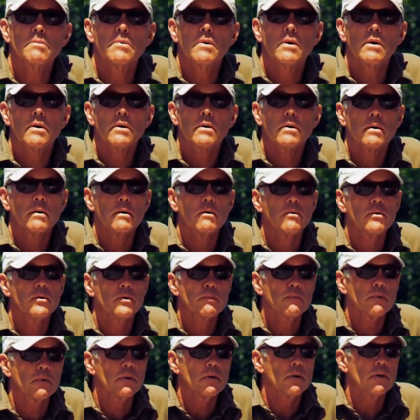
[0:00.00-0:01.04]
America, I
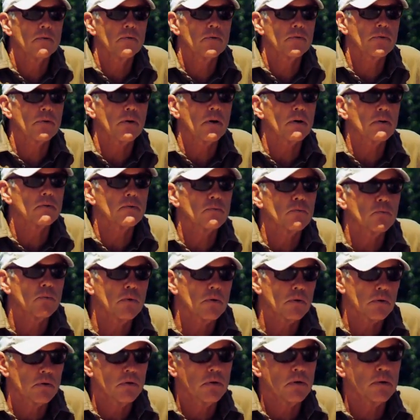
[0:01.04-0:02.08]
always believe, start
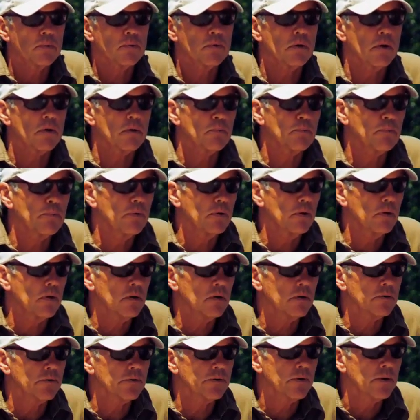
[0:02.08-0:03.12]
with clubs like
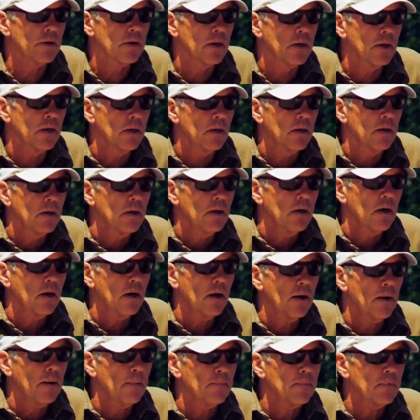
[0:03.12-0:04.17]
Pierre's.
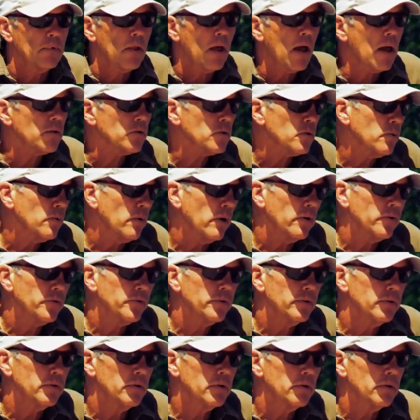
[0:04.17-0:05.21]
Um, last
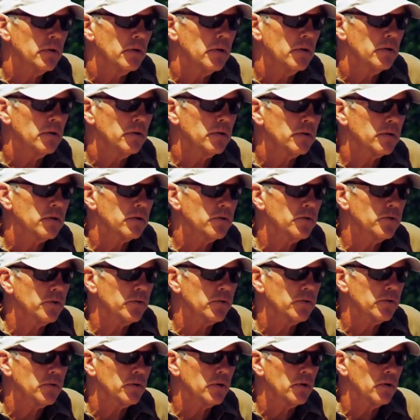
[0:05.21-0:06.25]
question, and, and this is
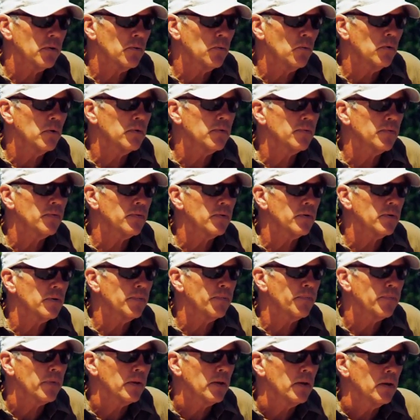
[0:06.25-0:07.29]
just uh, one
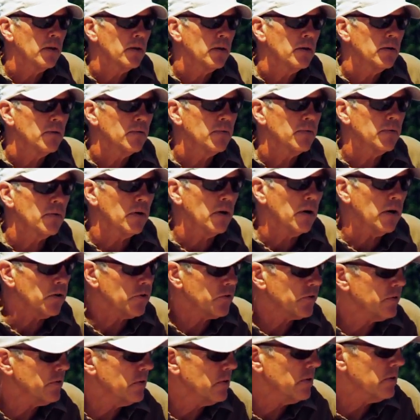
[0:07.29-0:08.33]
for for
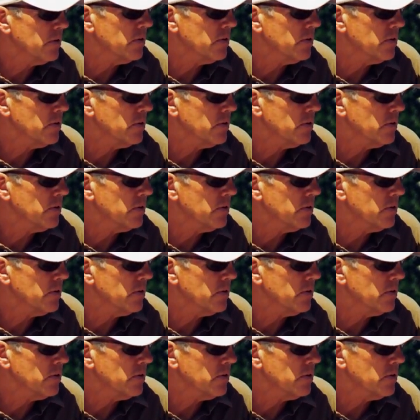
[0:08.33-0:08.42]
us, and